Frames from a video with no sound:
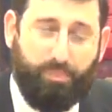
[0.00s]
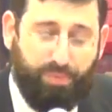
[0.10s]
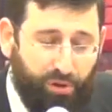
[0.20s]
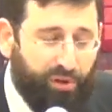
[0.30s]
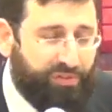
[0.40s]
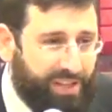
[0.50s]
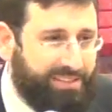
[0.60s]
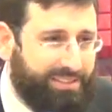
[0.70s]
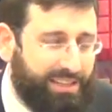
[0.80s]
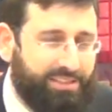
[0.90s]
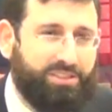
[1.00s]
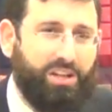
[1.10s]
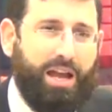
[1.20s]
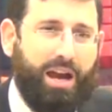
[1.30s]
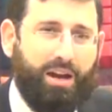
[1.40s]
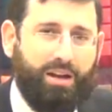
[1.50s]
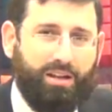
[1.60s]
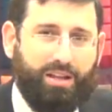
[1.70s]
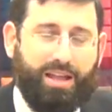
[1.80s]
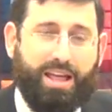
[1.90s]
The proof is, says
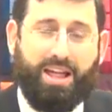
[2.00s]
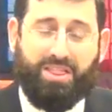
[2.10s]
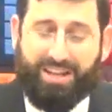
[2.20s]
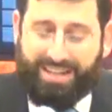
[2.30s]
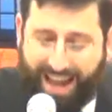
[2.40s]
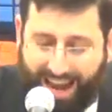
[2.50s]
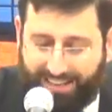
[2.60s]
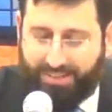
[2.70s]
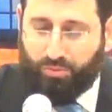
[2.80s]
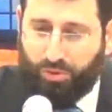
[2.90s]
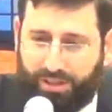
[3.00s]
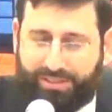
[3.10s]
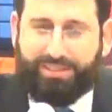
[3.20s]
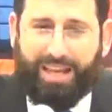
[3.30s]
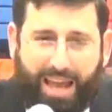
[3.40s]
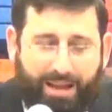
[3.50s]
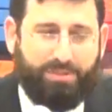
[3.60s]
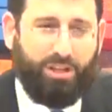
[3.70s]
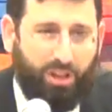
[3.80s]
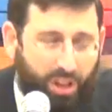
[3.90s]
Isaiah, the night Rus
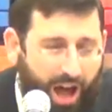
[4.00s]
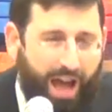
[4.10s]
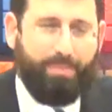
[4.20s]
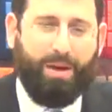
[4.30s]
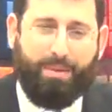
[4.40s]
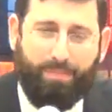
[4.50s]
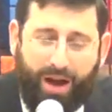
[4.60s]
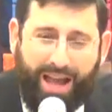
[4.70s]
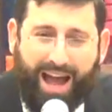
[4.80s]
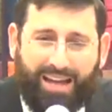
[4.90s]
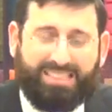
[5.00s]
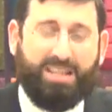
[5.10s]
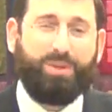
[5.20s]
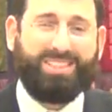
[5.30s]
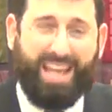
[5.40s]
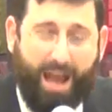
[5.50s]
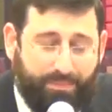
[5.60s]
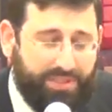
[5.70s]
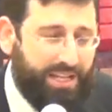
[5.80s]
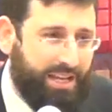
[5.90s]
came to lie by Boaz. He was
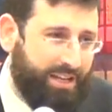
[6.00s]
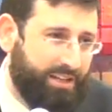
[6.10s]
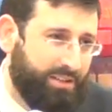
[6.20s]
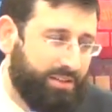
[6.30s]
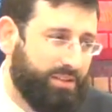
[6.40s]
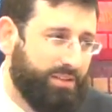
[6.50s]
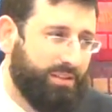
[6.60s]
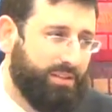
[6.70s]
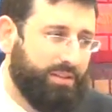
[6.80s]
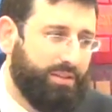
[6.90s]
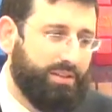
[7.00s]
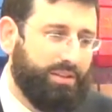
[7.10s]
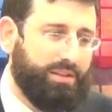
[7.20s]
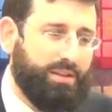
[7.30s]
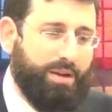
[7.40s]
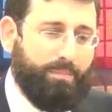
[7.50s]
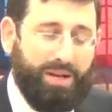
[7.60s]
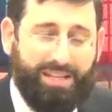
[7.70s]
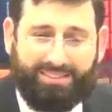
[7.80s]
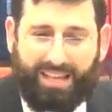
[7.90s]
tempted.
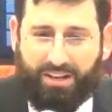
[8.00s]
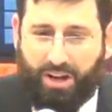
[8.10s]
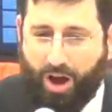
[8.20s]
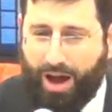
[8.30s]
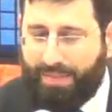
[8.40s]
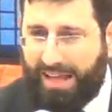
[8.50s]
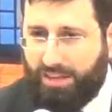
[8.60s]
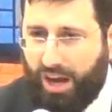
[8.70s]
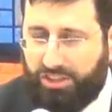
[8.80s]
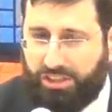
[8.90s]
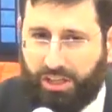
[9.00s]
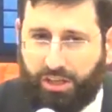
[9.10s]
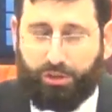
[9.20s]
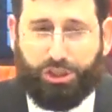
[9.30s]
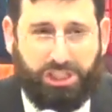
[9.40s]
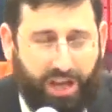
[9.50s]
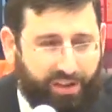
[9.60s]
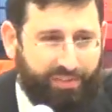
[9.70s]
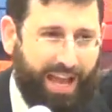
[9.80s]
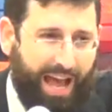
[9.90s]
But he said, no, I'm not touching you.
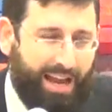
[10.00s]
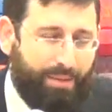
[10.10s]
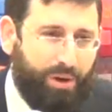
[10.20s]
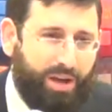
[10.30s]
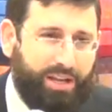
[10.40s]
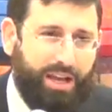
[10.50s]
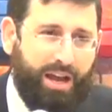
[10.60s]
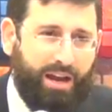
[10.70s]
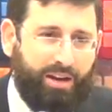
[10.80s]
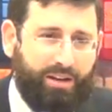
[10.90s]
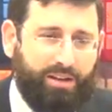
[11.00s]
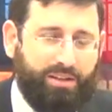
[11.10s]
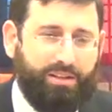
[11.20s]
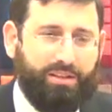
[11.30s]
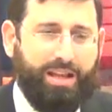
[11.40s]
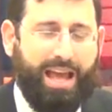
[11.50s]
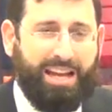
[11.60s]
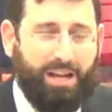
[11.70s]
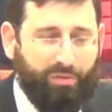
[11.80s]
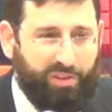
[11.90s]
Shichvi Araboiker.
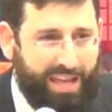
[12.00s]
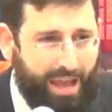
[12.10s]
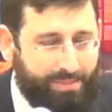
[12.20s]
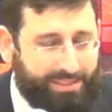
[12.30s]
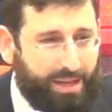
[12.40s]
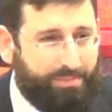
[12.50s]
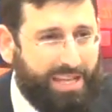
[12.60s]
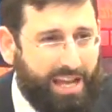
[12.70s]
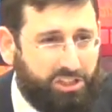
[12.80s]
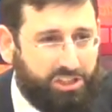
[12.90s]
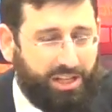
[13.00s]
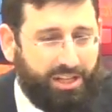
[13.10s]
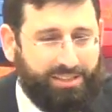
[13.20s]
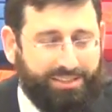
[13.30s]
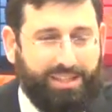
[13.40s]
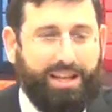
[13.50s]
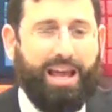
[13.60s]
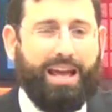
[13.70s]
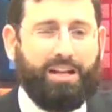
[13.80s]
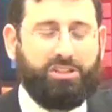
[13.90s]
And he overcame his temptations.
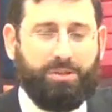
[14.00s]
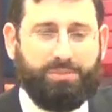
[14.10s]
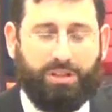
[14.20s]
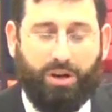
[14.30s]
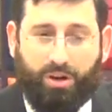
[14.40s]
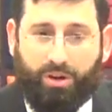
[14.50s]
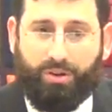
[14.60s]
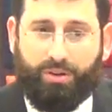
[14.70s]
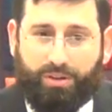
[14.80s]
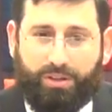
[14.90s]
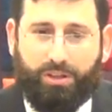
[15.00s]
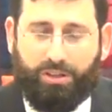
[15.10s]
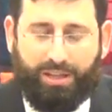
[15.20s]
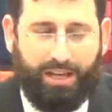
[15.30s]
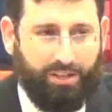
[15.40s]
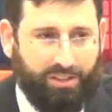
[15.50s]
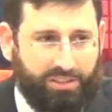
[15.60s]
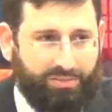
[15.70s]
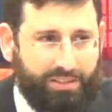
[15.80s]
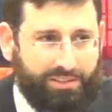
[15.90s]
And Hashem said, oh, you're like
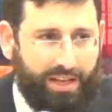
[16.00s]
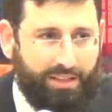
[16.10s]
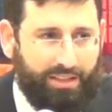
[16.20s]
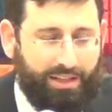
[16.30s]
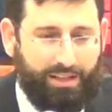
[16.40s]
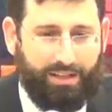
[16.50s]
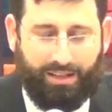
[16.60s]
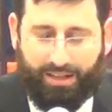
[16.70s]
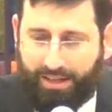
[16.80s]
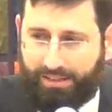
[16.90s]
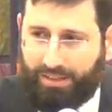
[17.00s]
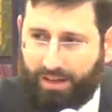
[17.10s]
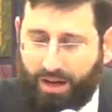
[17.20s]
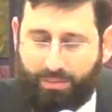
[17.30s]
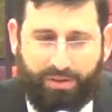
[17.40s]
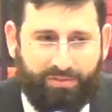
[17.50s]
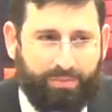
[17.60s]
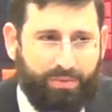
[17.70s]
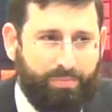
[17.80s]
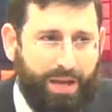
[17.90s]
Yosef HaTzadik. Kings are coming
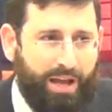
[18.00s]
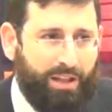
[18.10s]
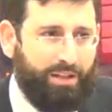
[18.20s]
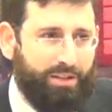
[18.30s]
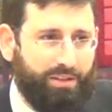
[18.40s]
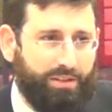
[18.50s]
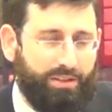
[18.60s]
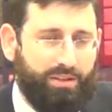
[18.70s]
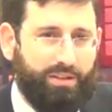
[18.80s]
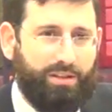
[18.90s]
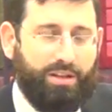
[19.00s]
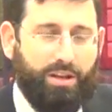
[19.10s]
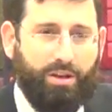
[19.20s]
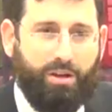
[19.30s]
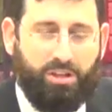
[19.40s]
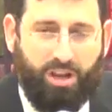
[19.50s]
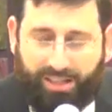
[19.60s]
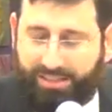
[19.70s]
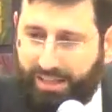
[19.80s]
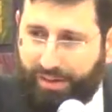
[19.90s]
from you, pal.
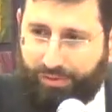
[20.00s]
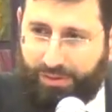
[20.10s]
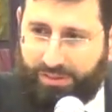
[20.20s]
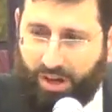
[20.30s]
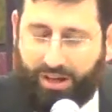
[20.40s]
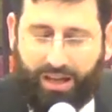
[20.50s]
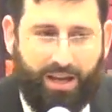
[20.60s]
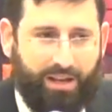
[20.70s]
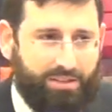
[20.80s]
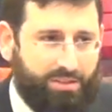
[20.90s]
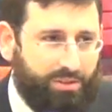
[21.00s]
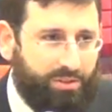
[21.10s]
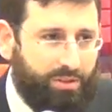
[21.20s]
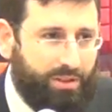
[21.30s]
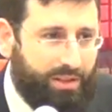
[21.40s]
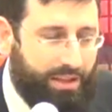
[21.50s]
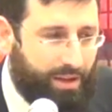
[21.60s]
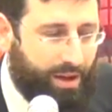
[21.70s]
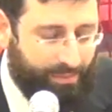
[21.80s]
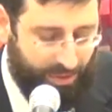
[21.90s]
Yosef was zocha to
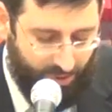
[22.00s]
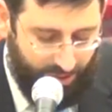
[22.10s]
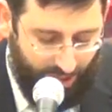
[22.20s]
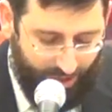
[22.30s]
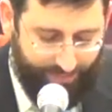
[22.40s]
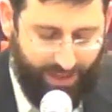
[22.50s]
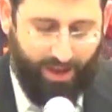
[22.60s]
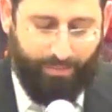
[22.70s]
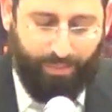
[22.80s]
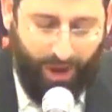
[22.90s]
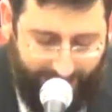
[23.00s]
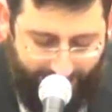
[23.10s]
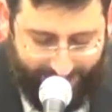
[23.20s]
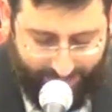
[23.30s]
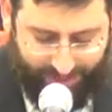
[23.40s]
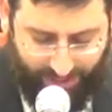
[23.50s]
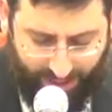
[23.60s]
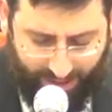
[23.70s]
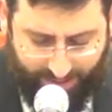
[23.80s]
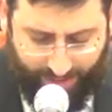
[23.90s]
uh, Melucha, Boaz was
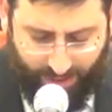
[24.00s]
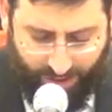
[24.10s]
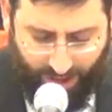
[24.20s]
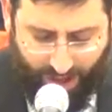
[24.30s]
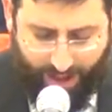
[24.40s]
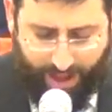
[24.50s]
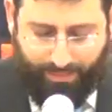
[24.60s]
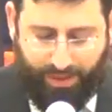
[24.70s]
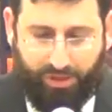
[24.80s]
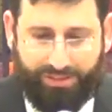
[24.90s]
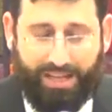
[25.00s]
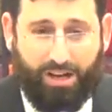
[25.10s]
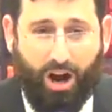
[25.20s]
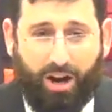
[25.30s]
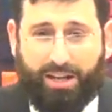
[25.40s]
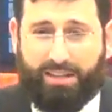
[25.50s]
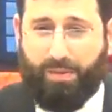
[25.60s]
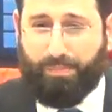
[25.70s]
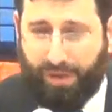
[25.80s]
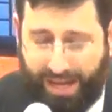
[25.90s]
zocha to Melucha, because they
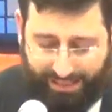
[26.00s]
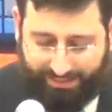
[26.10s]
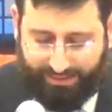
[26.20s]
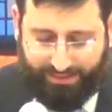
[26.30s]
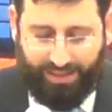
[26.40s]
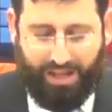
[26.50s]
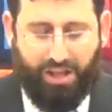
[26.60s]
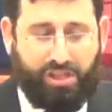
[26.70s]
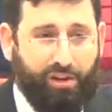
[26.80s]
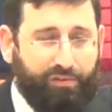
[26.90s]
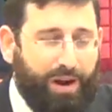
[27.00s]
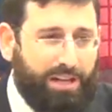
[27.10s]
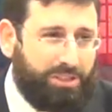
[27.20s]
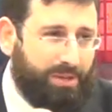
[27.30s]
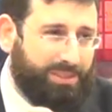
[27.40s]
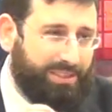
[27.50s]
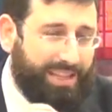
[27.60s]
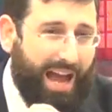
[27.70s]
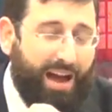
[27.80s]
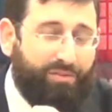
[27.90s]
guarded the bris. Therefore Hashem
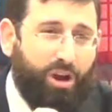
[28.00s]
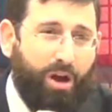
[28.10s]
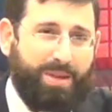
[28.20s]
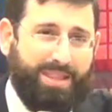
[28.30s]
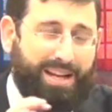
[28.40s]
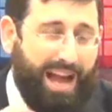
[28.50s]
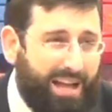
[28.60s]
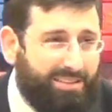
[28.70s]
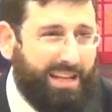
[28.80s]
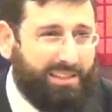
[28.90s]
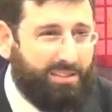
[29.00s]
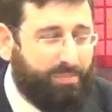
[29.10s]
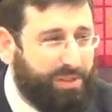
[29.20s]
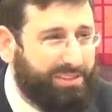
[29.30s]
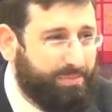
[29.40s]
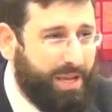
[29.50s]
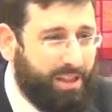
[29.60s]
says to Avraham in the context of Bris